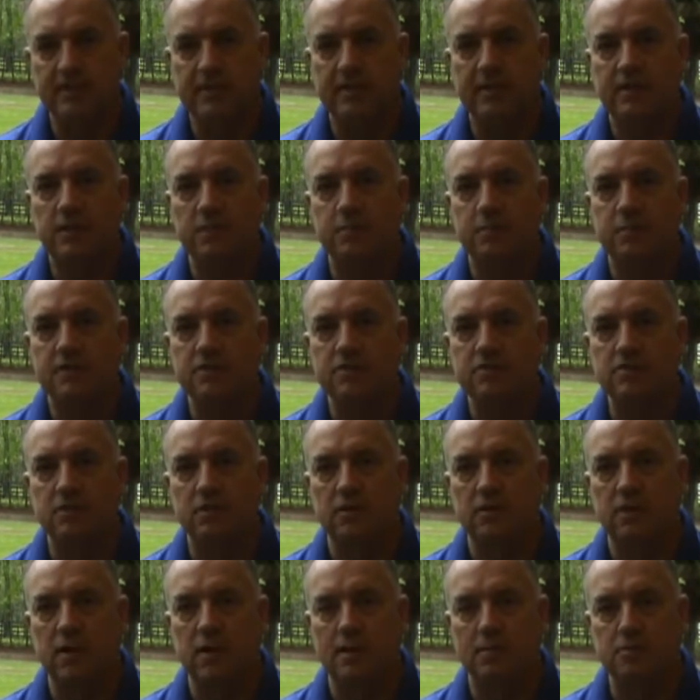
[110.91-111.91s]
then the
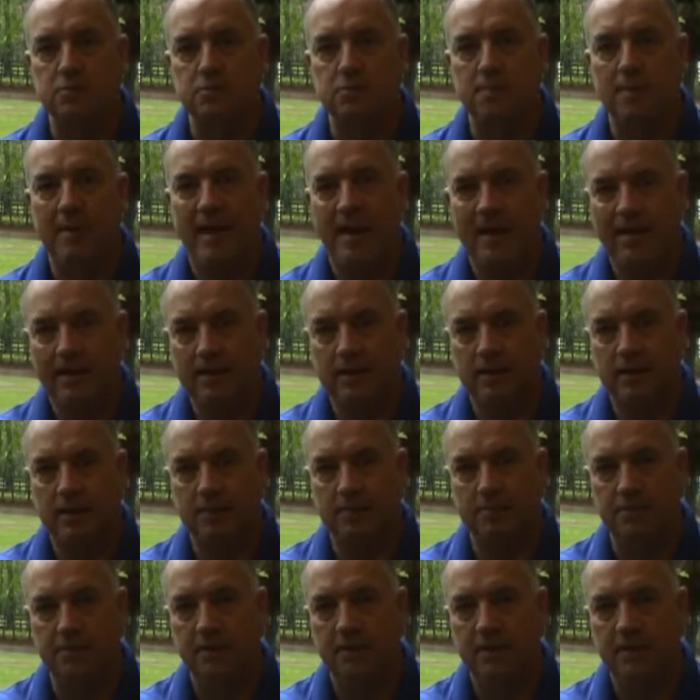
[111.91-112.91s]
piston comes back up,